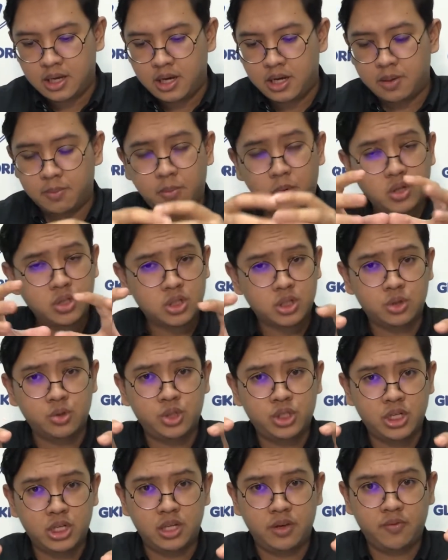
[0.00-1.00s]
The most
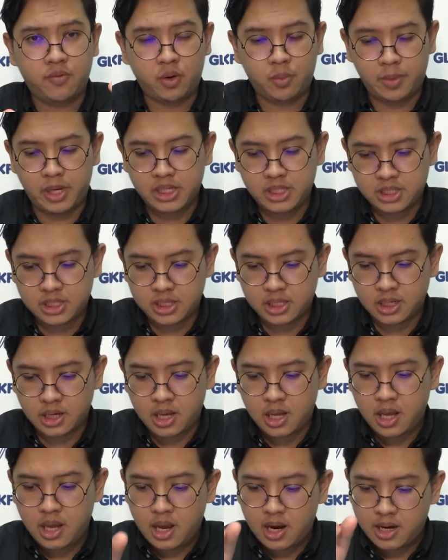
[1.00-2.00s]
crucial information
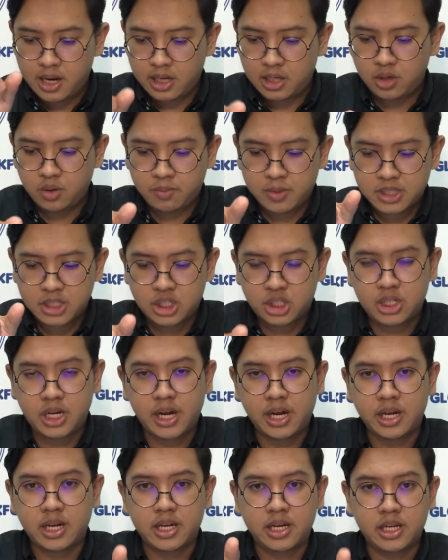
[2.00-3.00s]
that you must
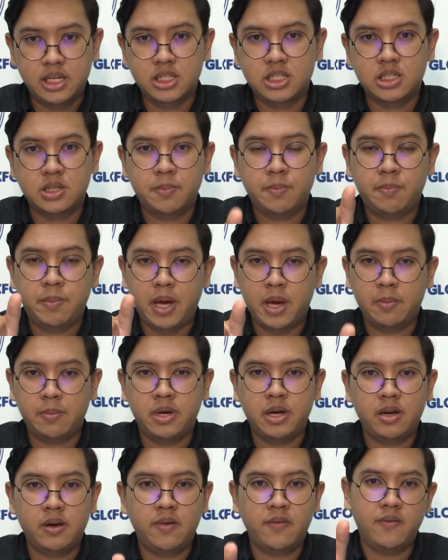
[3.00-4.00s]
check is
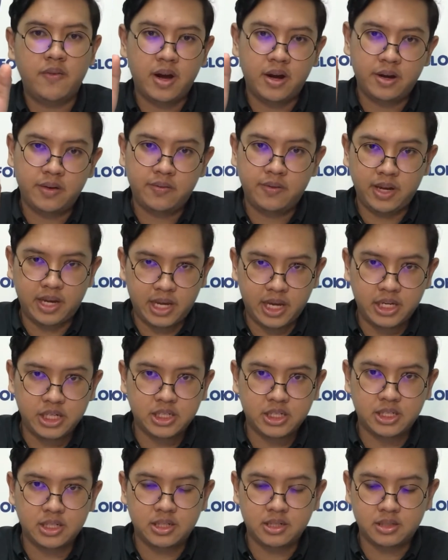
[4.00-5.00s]
payment
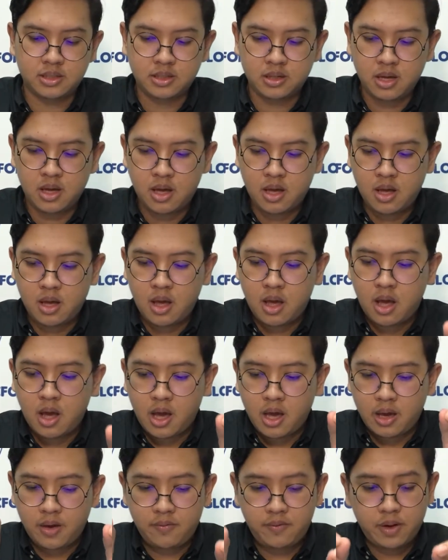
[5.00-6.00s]
verification.
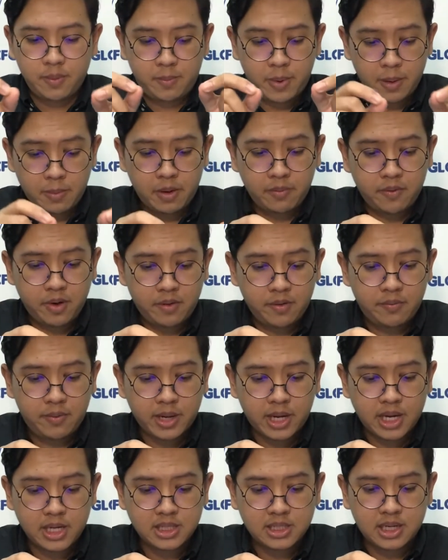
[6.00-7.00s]
If the payment
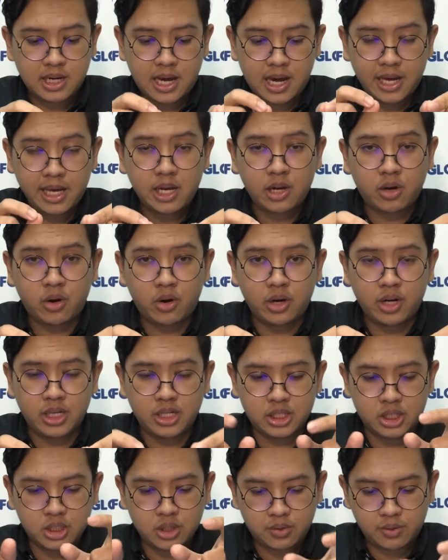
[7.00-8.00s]
verification icon
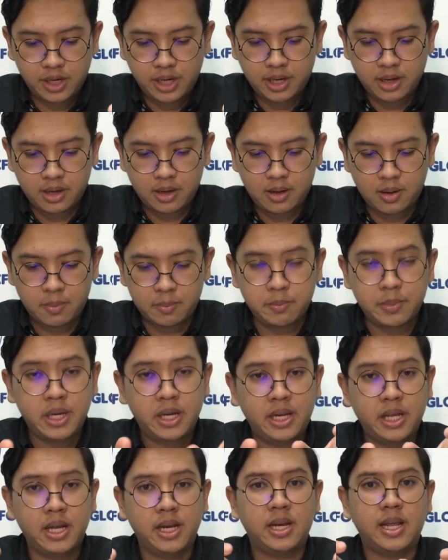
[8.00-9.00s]
is green,
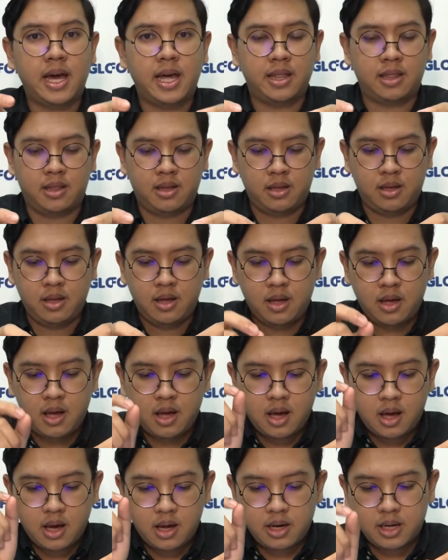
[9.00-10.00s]
meaning that
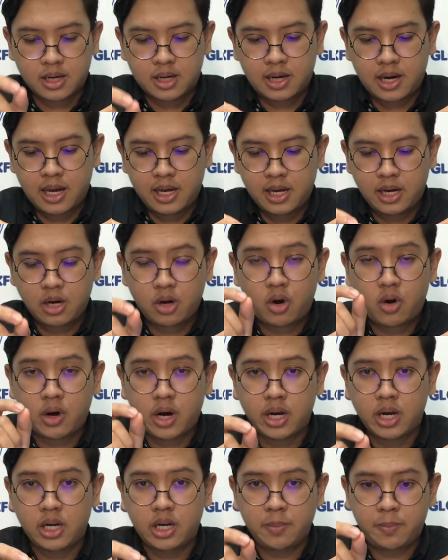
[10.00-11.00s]
the client
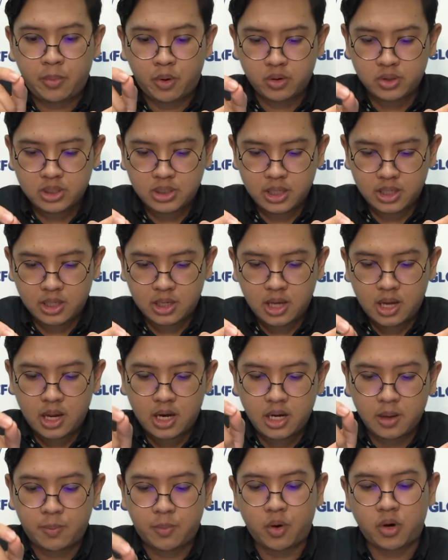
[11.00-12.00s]
already deposit
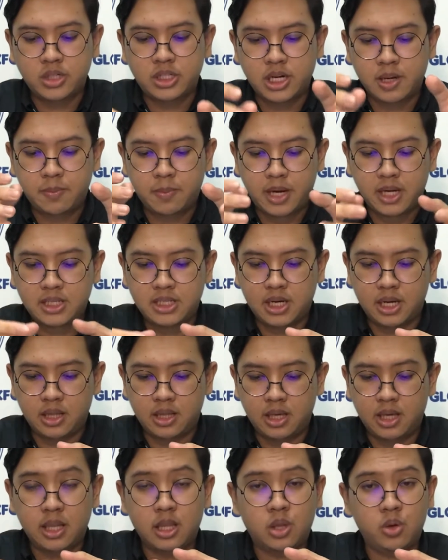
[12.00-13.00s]
the project budget
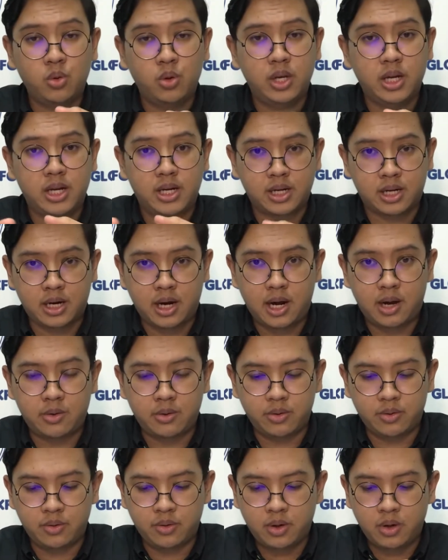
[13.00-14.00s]
into the account,